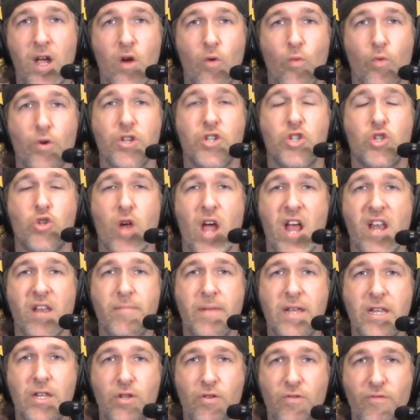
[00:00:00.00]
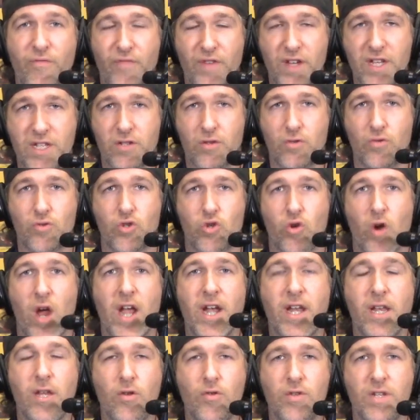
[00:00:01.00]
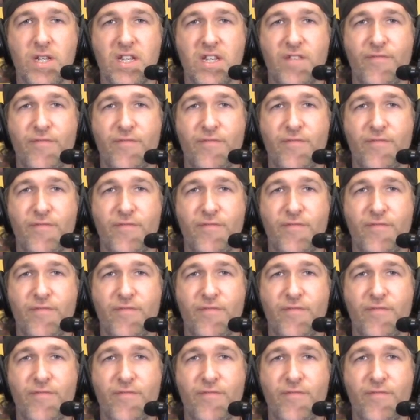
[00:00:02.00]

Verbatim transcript: where he's trying to be too physical, trying to use his